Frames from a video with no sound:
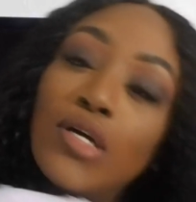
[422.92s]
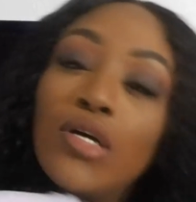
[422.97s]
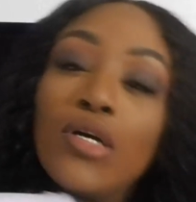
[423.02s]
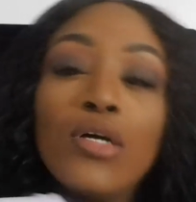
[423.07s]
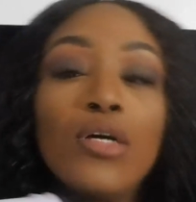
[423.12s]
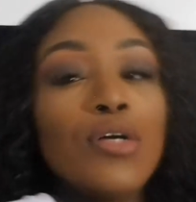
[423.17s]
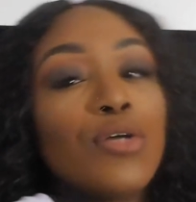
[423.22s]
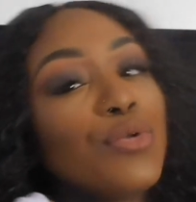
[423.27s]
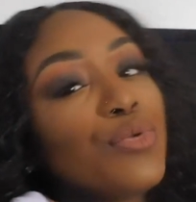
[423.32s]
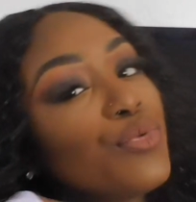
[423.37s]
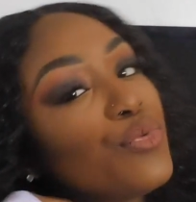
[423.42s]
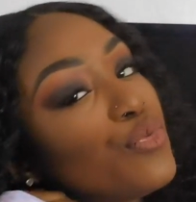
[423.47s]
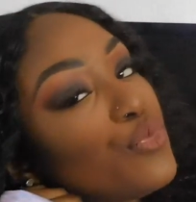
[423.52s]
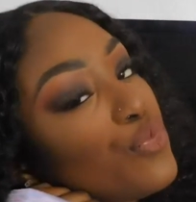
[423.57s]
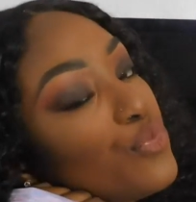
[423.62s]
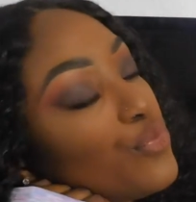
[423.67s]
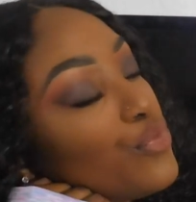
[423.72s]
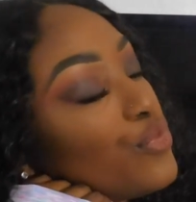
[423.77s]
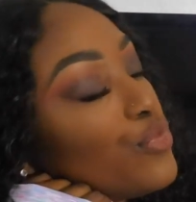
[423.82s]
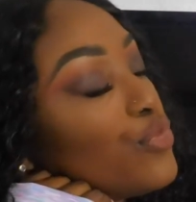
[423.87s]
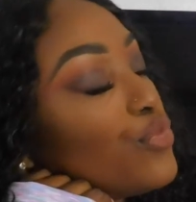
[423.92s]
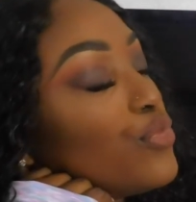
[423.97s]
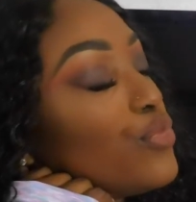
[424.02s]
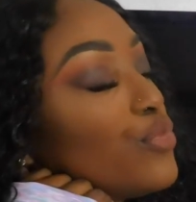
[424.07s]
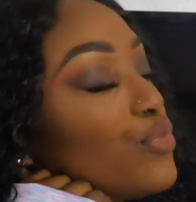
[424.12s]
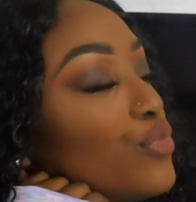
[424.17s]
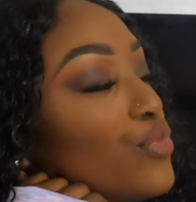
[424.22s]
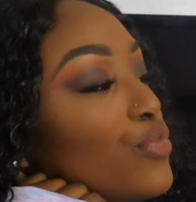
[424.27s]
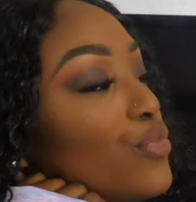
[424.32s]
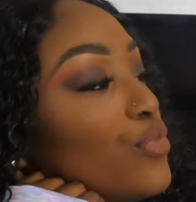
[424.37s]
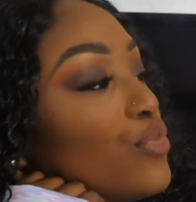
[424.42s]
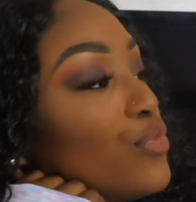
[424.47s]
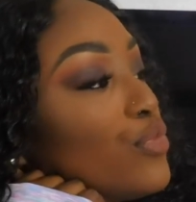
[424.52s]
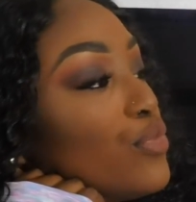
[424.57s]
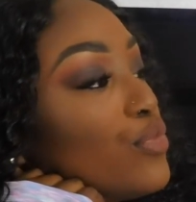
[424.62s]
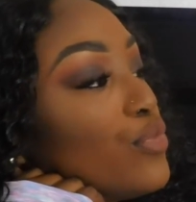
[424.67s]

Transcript: Nobody speaks.